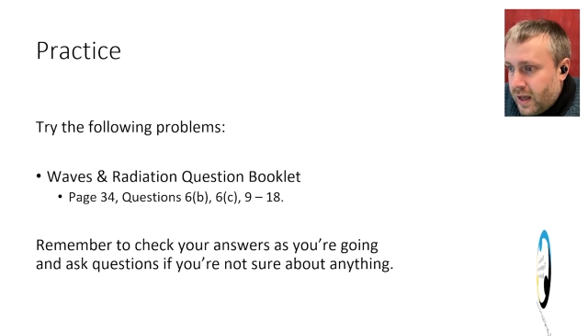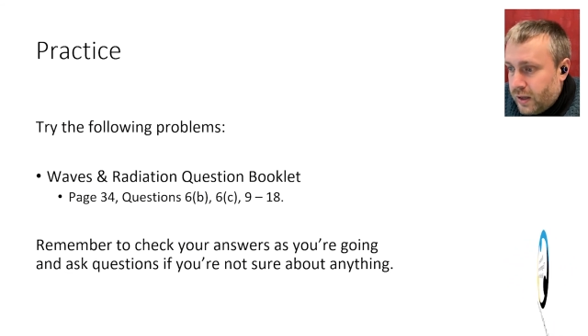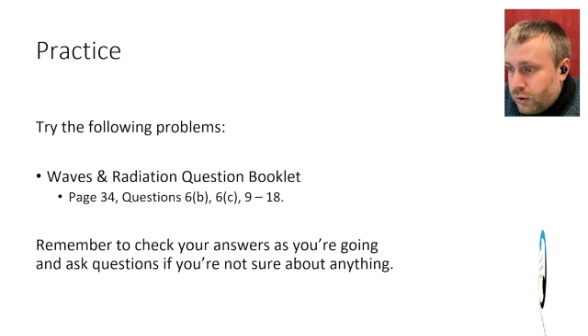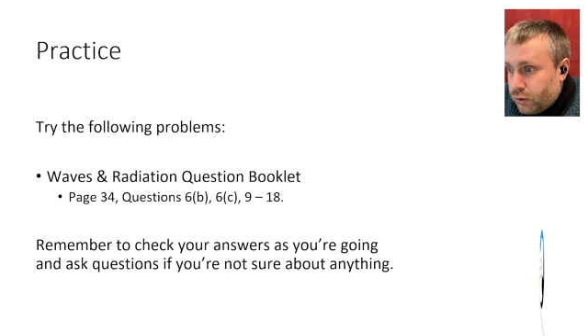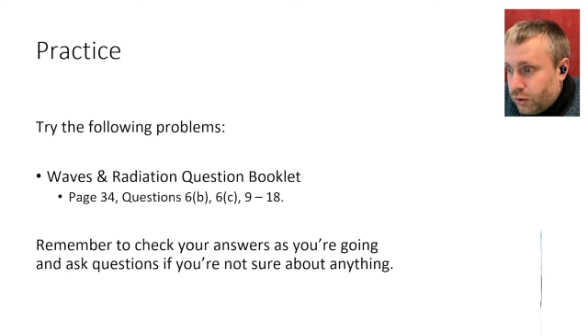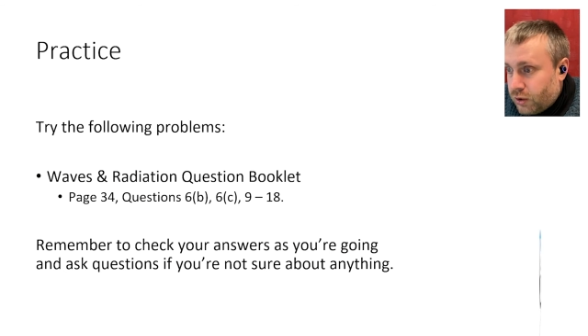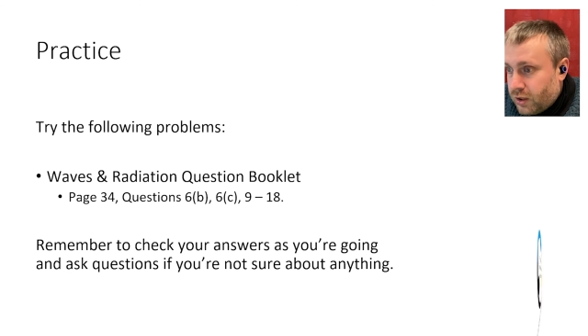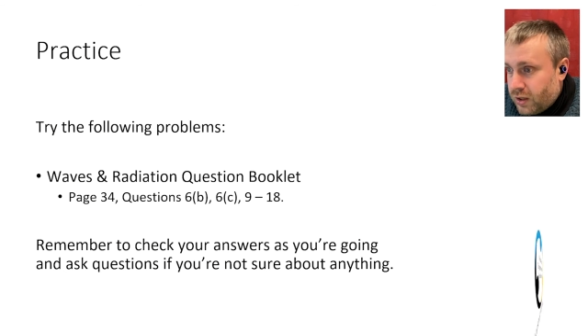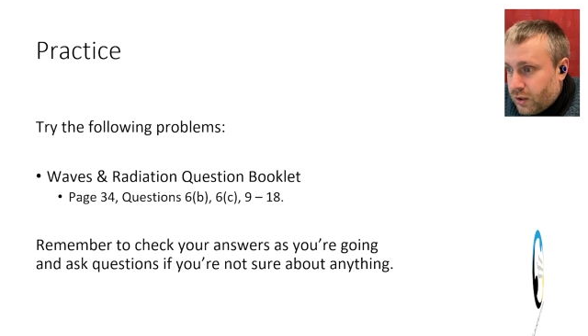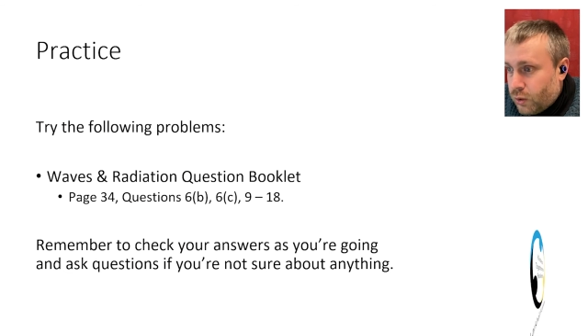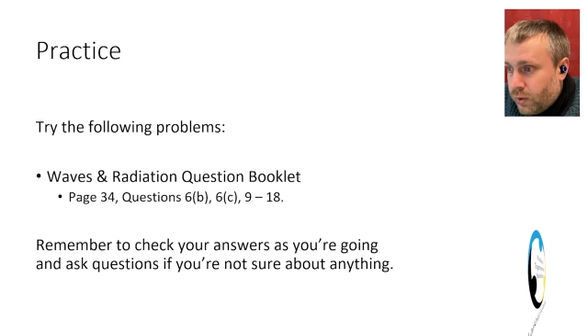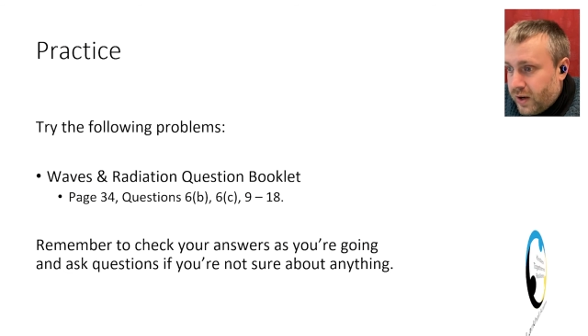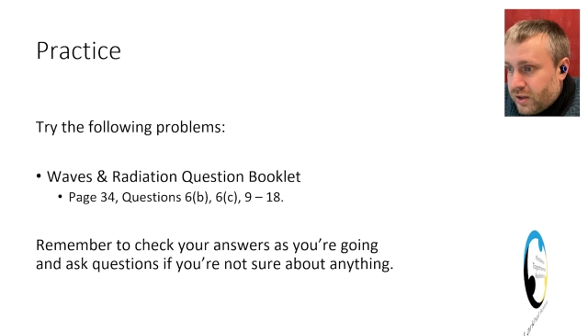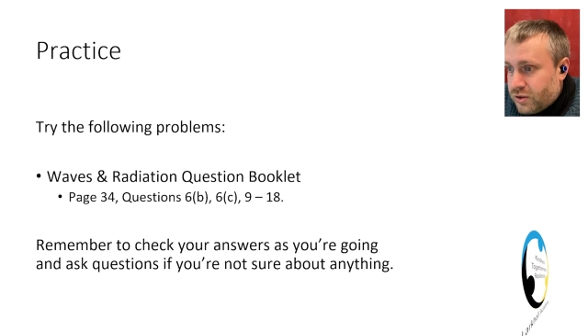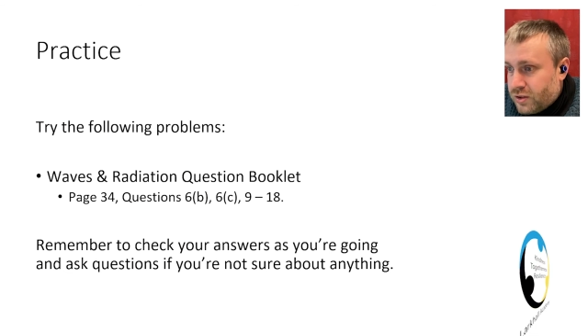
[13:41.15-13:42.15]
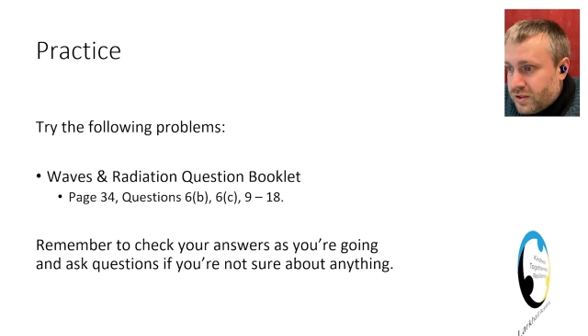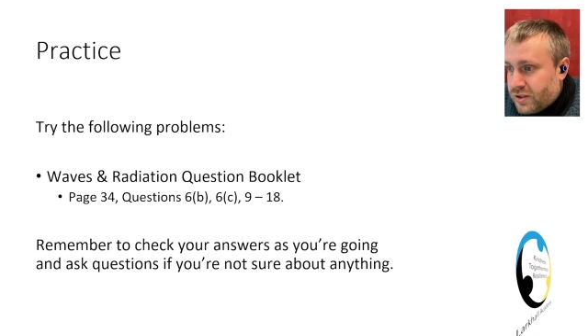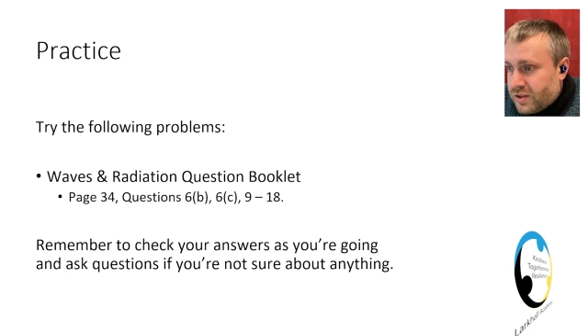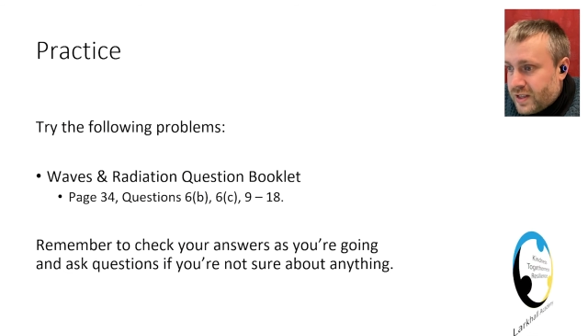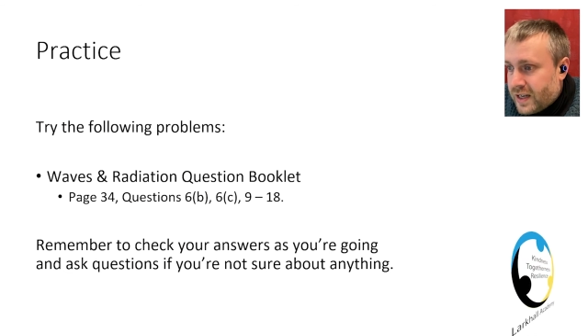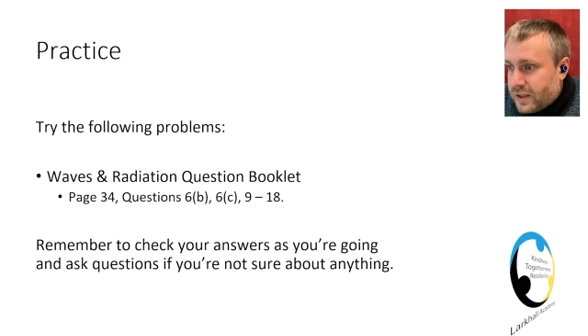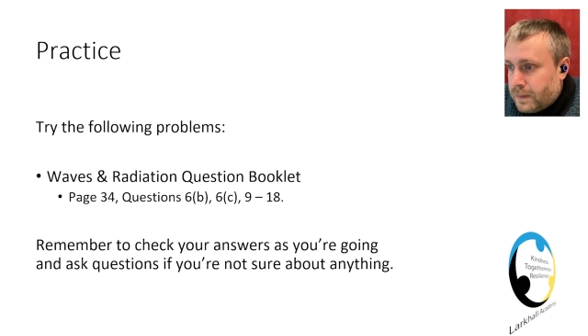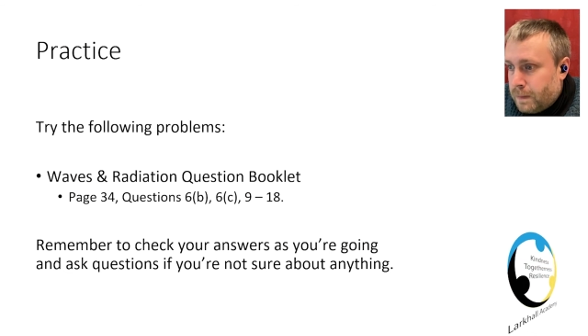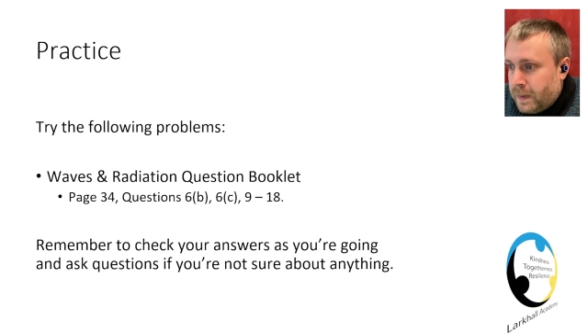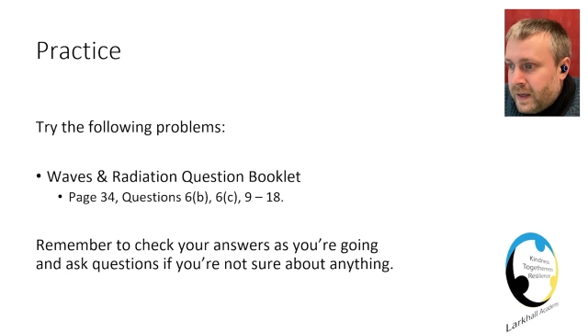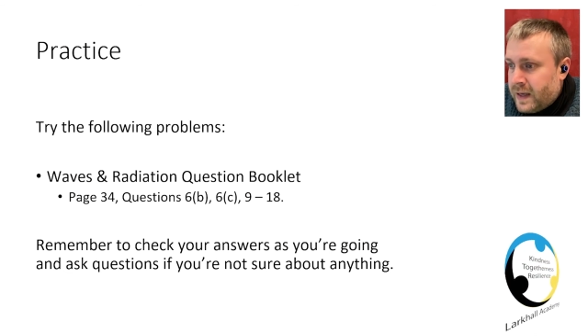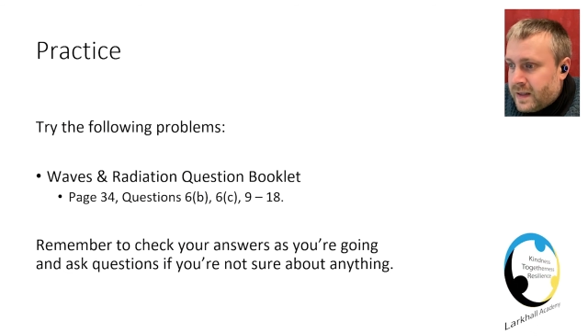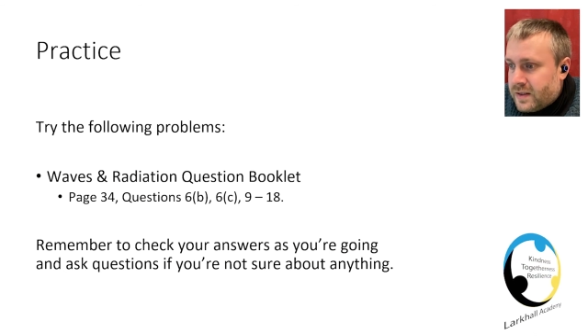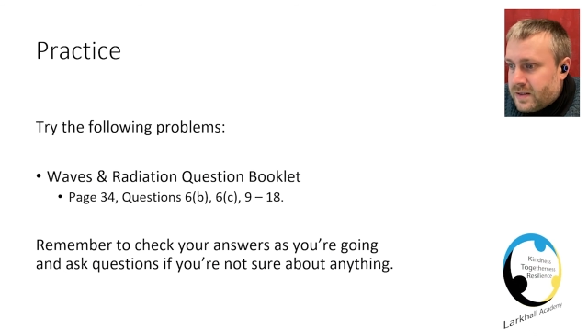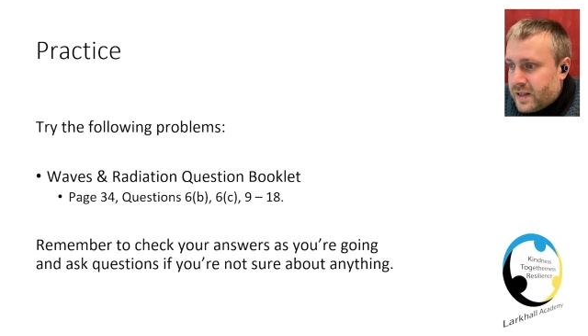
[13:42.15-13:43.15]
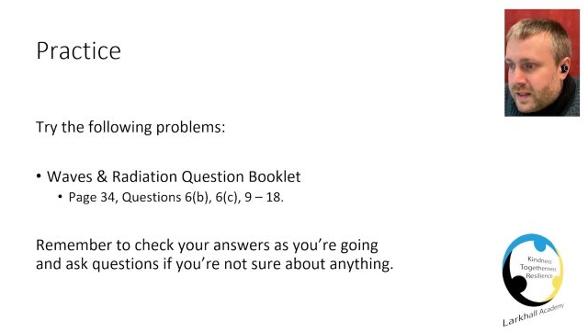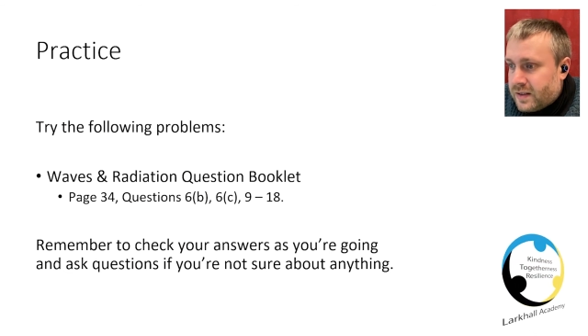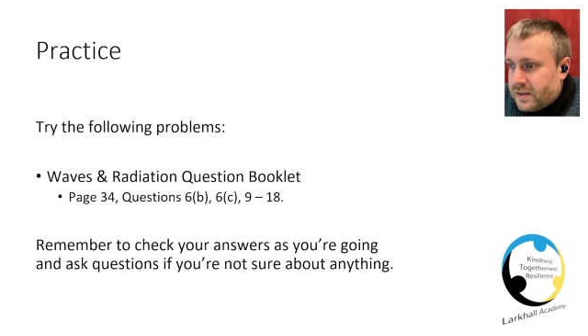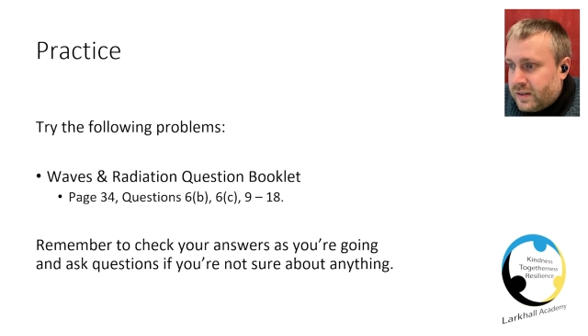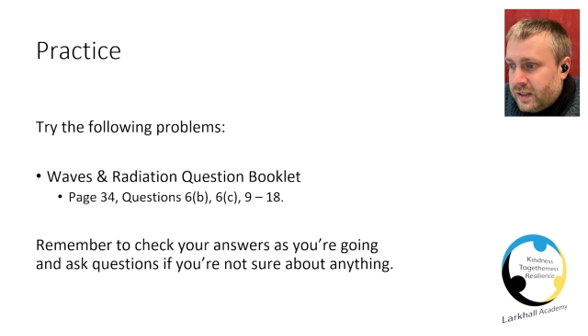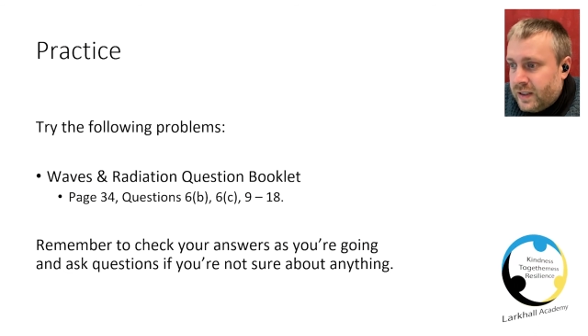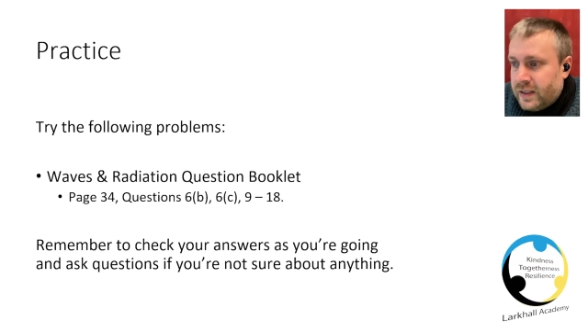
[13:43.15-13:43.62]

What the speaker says: You're looking at questions 6B and 6C.